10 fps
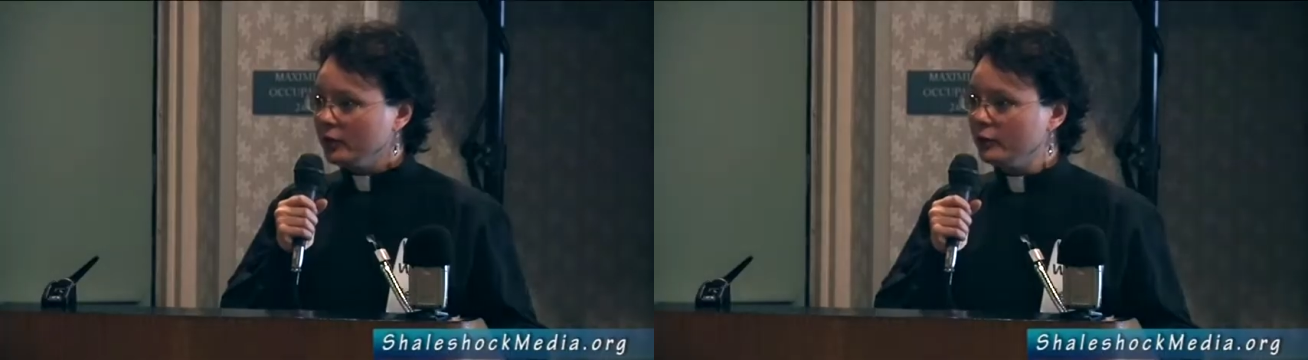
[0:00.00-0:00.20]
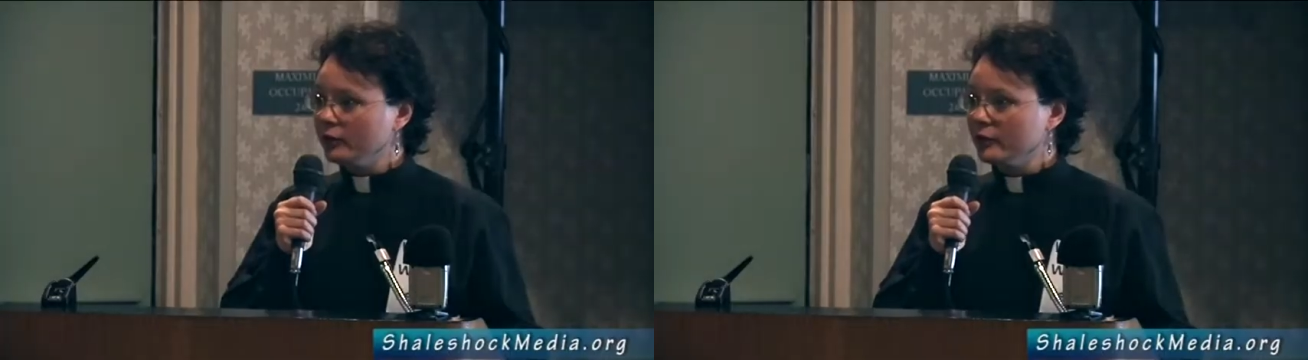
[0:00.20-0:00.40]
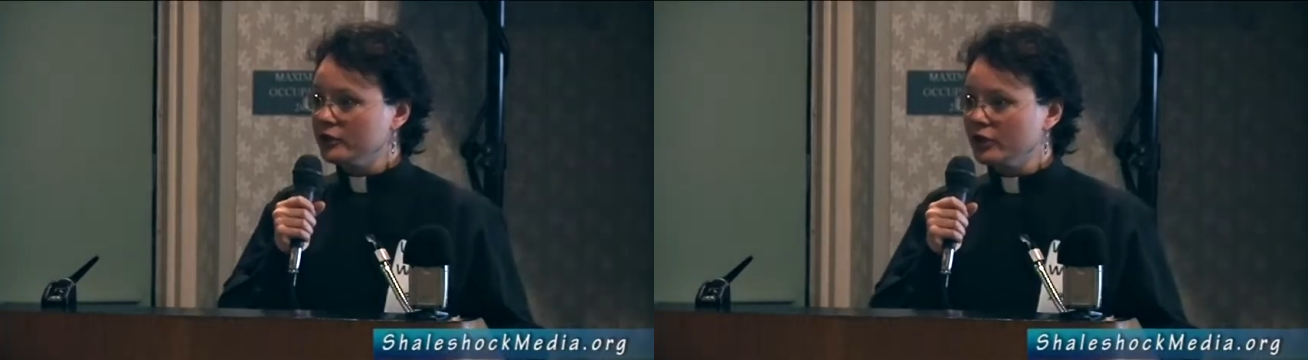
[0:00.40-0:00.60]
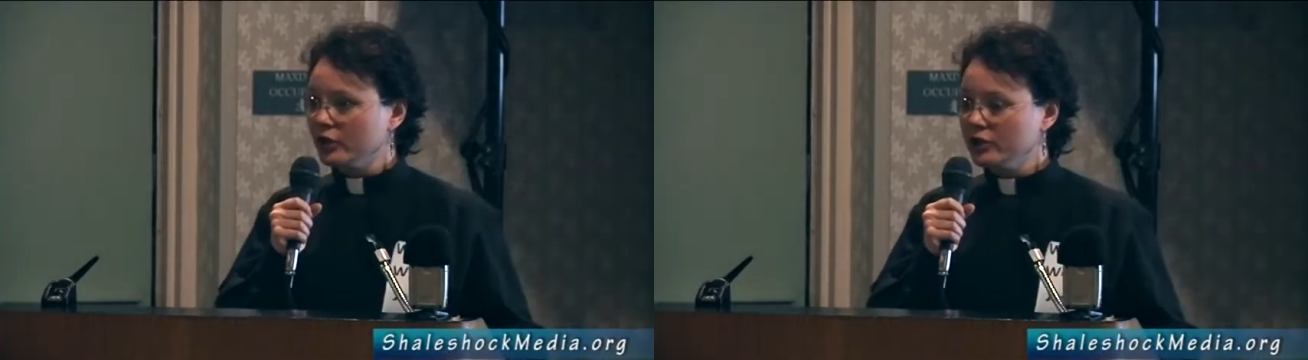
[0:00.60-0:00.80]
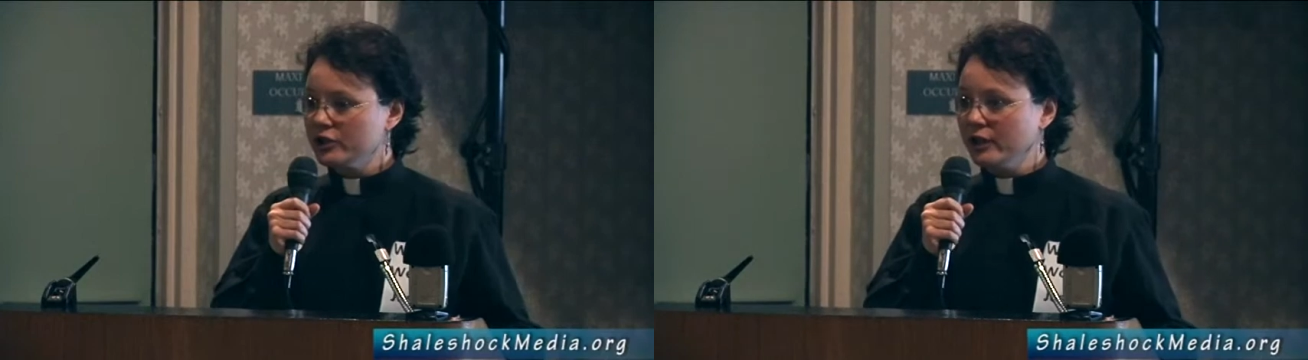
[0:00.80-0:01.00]
Lutheran
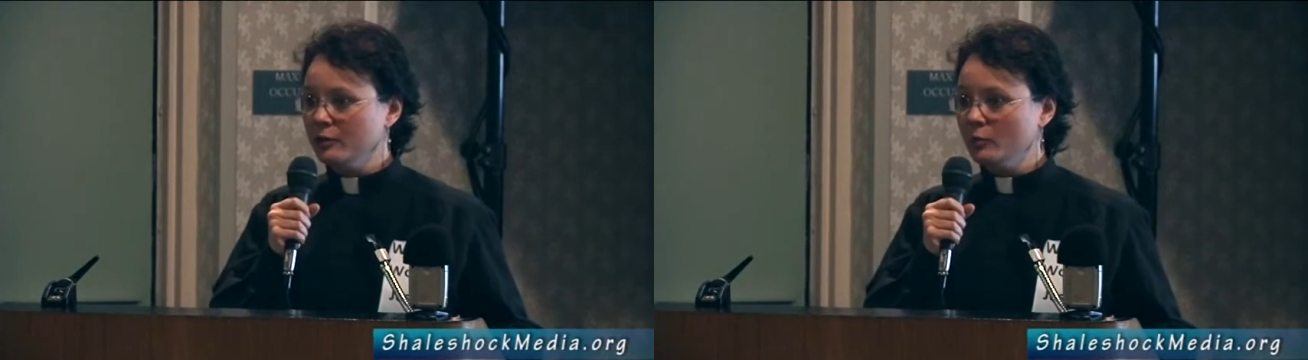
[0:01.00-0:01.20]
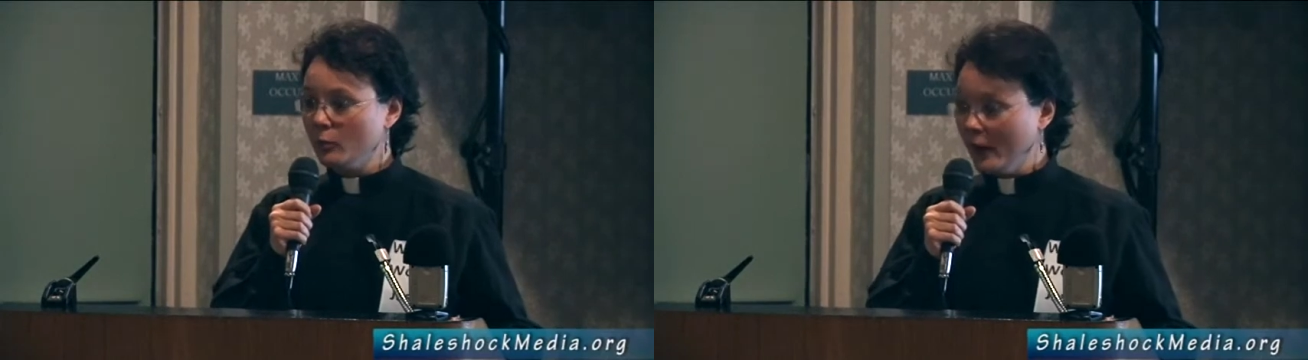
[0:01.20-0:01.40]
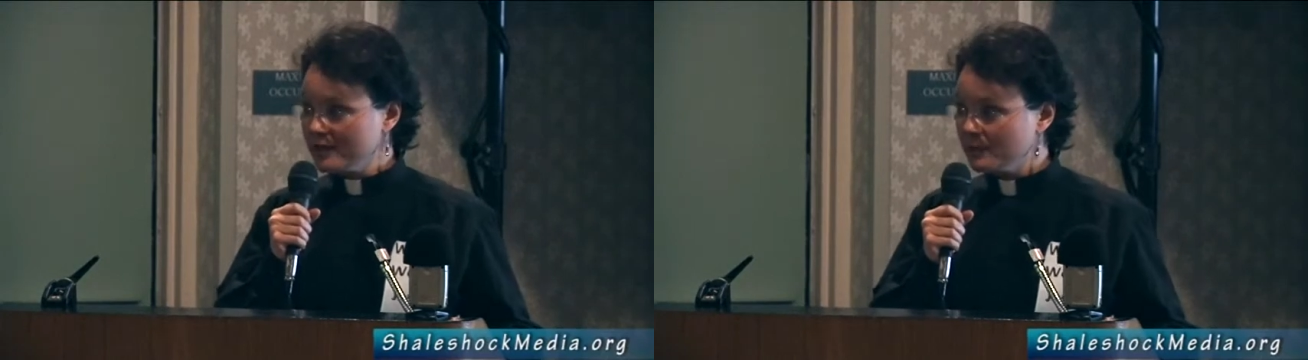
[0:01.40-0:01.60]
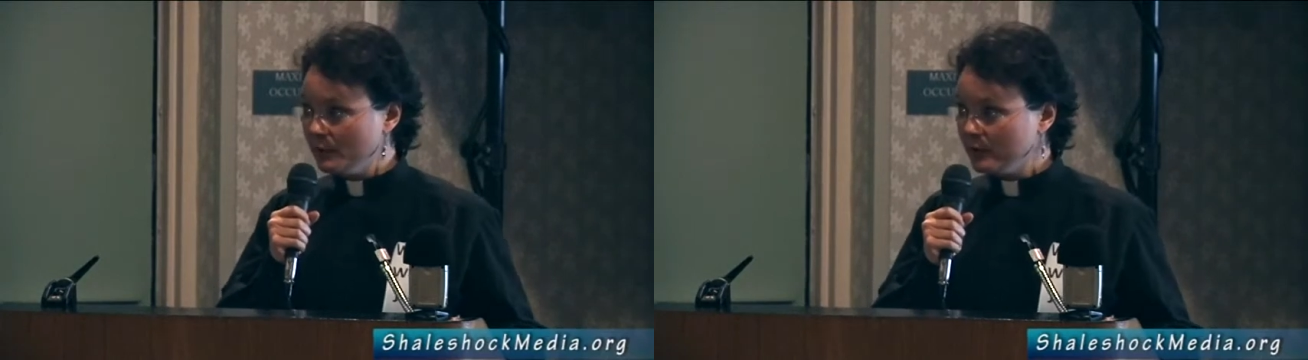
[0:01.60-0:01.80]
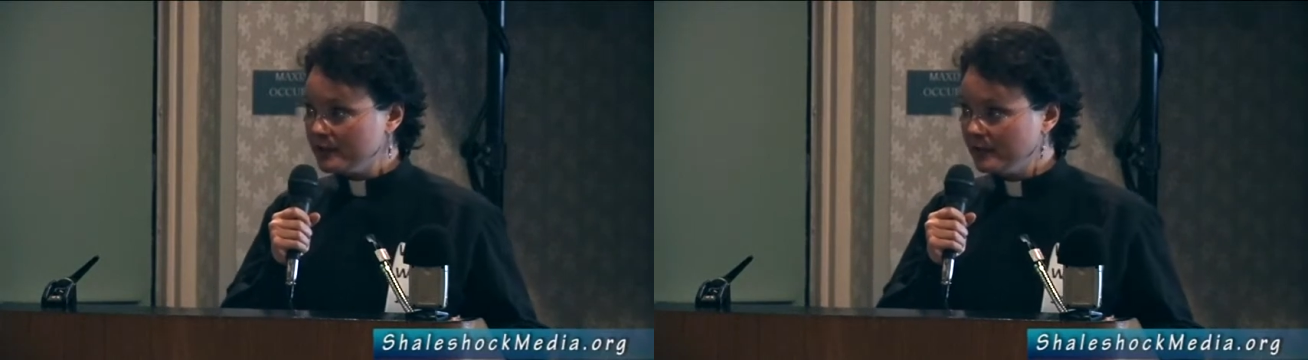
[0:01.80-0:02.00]
Church in West
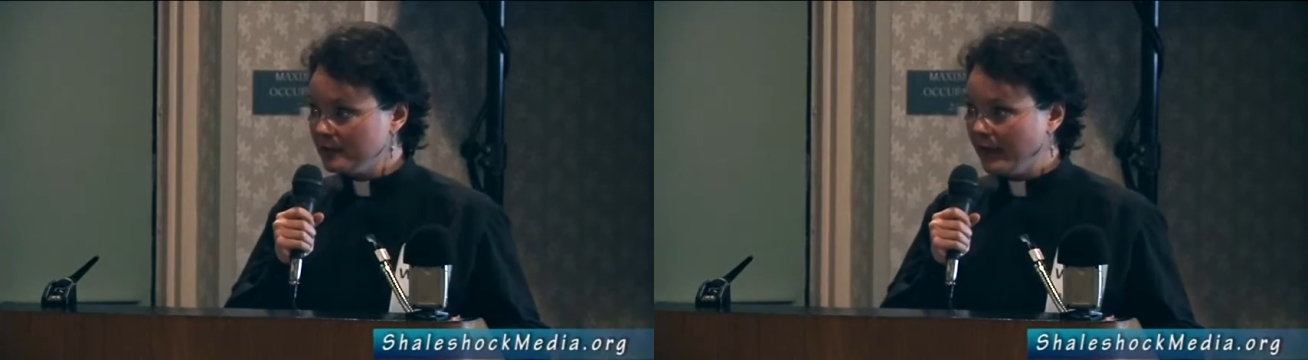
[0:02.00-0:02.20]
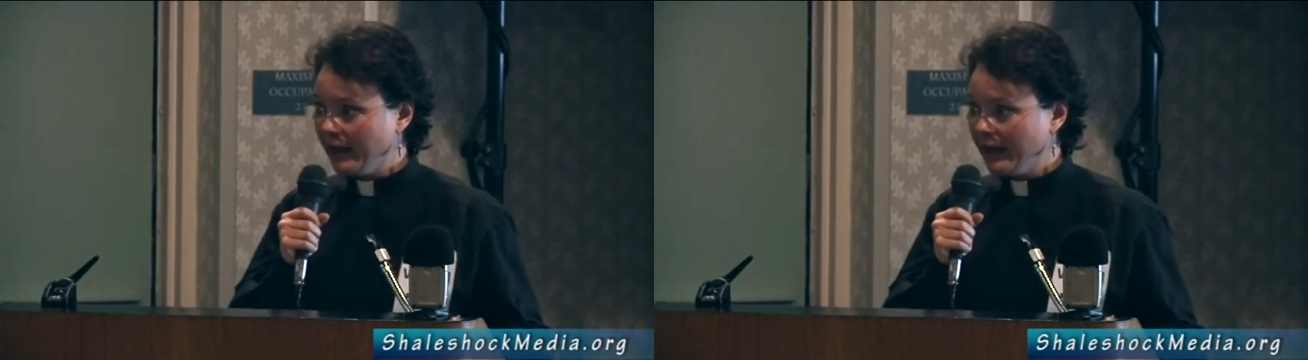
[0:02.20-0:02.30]
Milton,